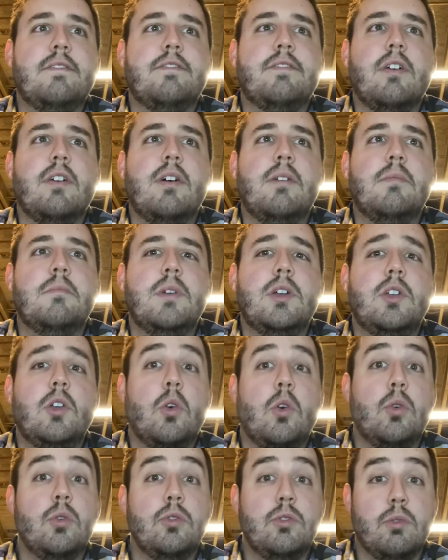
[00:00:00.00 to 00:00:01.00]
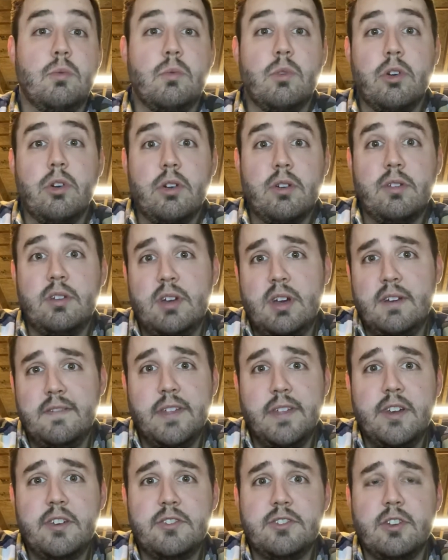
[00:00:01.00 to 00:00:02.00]
from an older work of
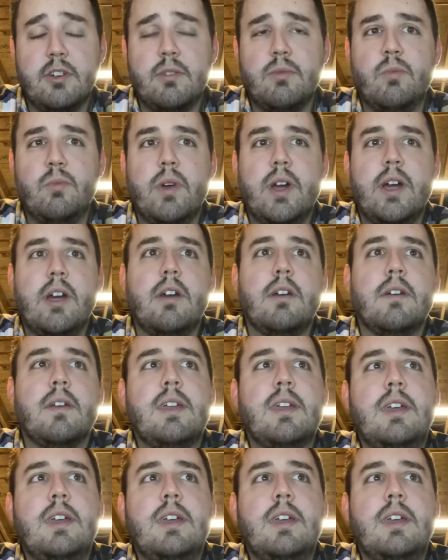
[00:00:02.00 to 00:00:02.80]
literature where,